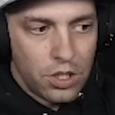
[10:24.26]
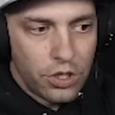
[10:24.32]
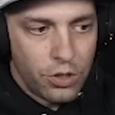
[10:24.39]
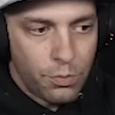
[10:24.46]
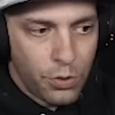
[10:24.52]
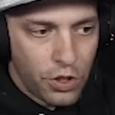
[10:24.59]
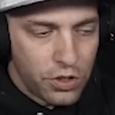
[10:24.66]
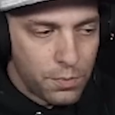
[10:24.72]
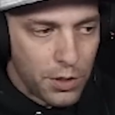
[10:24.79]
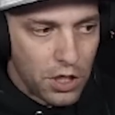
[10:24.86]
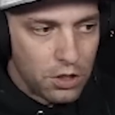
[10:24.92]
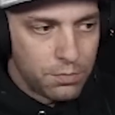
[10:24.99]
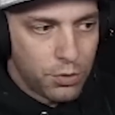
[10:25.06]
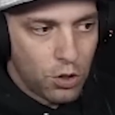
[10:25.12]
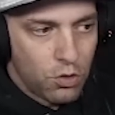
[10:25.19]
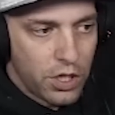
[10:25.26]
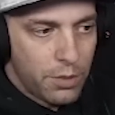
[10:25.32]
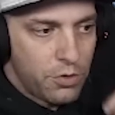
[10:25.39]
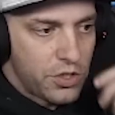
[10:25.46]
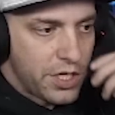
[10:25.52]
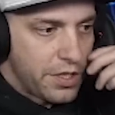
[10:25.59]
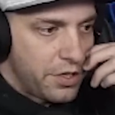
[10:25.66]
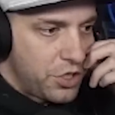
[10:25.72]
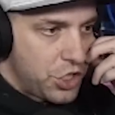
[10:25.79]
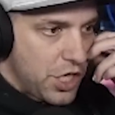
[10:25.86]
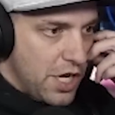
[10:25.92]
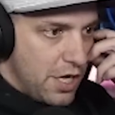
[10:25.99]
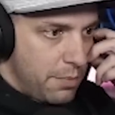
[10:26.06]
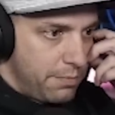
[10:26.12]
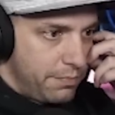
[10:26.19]
You're going to put us bald programmers out of the
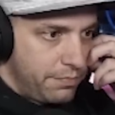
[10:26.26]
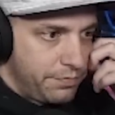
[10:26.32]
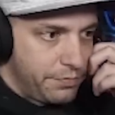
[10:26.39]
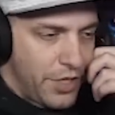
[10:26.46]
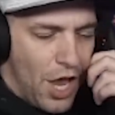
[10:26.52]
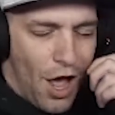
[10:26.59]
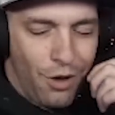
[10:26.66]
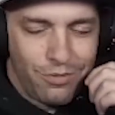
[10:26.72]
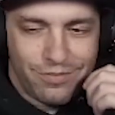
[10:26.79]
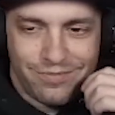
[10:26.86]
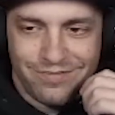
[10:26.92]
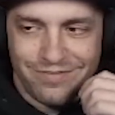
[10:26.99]
job? No.